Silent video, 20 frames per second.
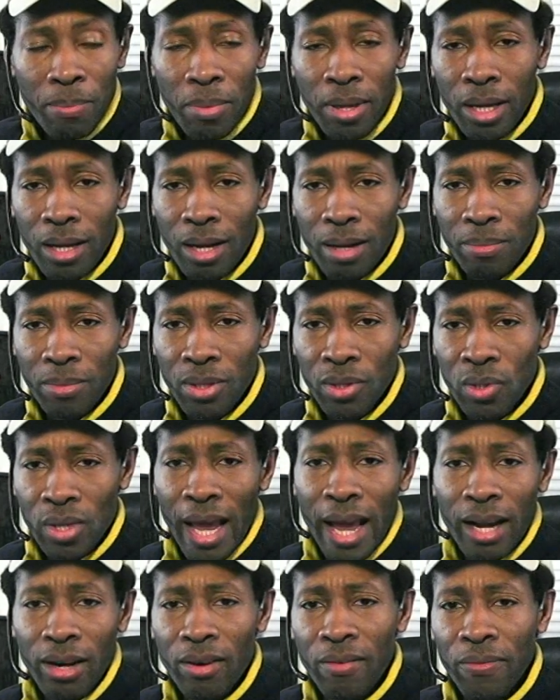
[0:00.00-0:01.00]
become the
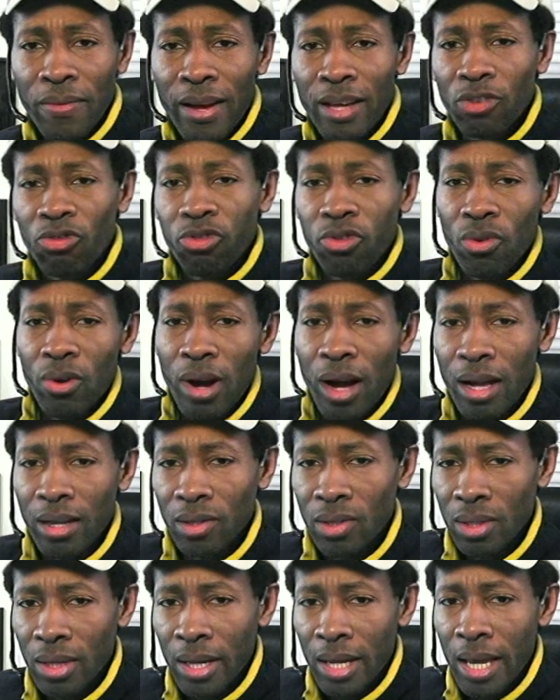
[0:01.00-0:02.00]
sacrifice for
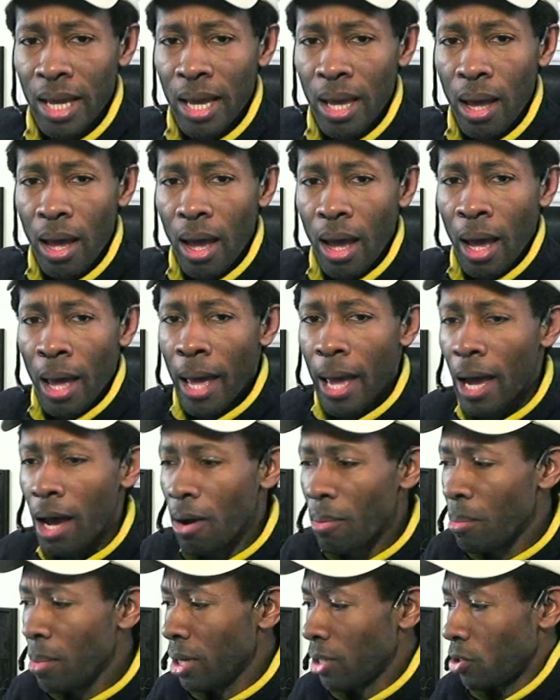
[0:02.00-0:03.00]
us, how
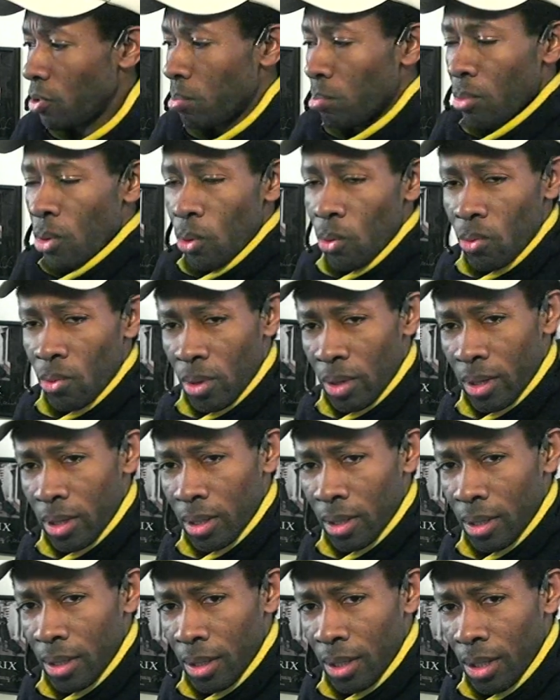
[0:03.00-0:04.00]
much more
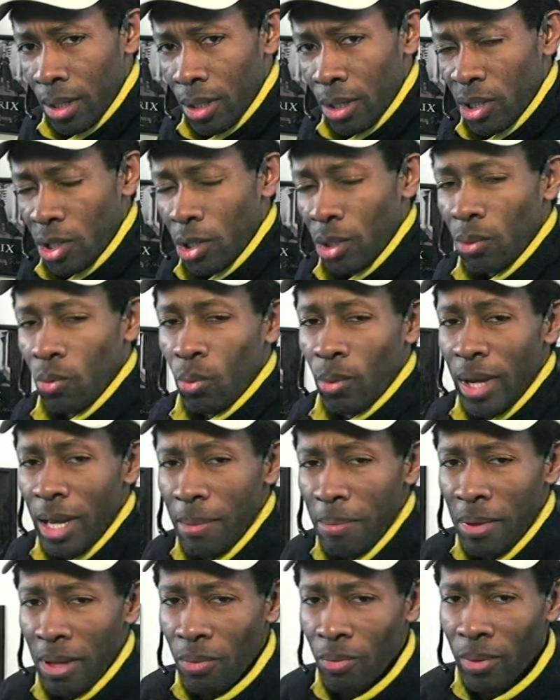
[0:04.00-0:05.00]
should we
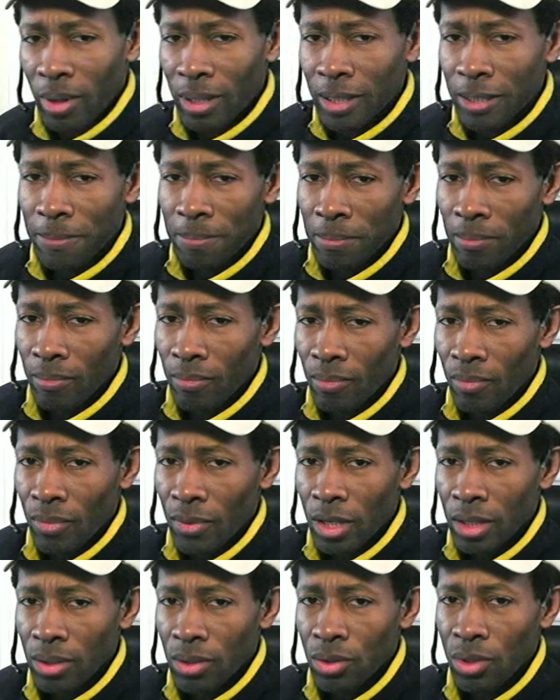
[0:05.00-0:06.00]
be willing
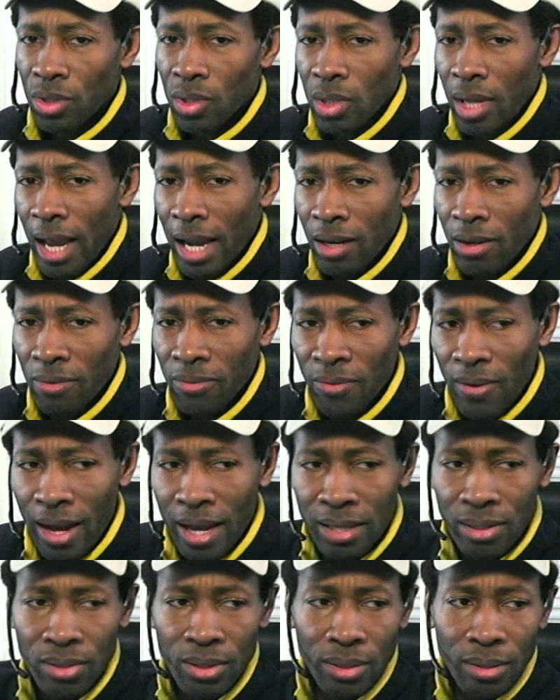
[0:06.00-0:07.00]
to
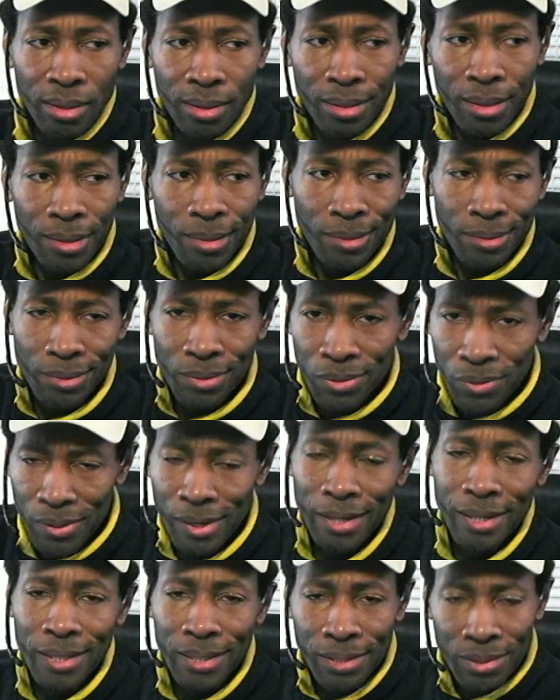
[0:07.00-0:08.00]
sacrifice the
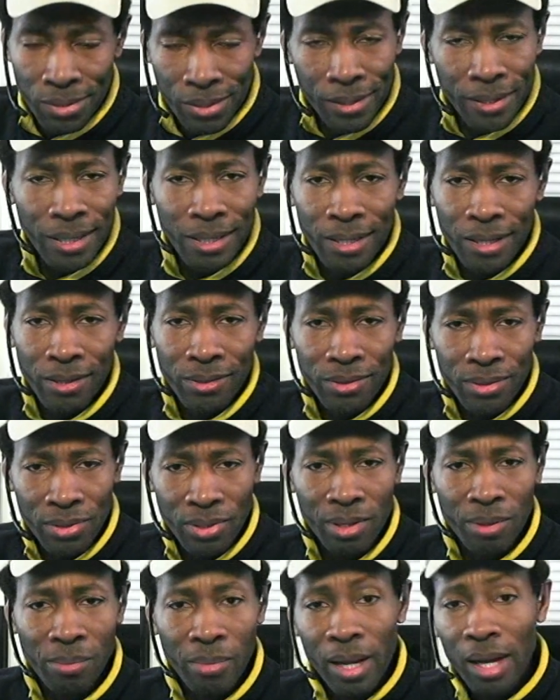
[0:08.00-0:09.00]
succulent turkey dinner or
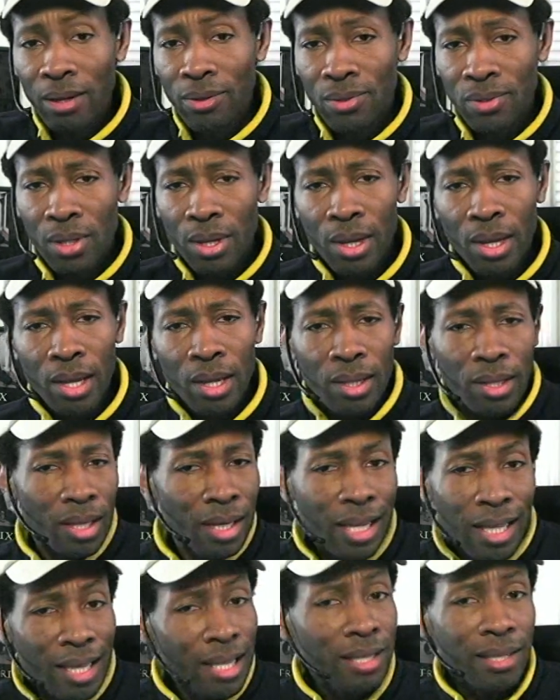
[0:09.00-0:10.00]
something else that
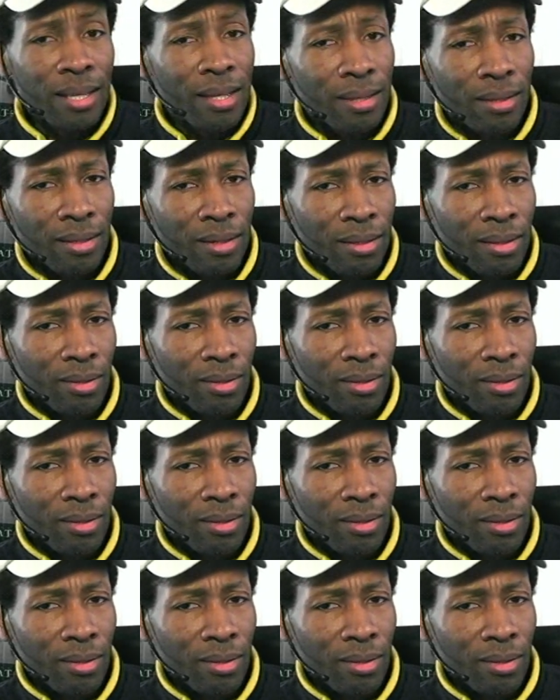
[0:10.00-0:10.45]
isn't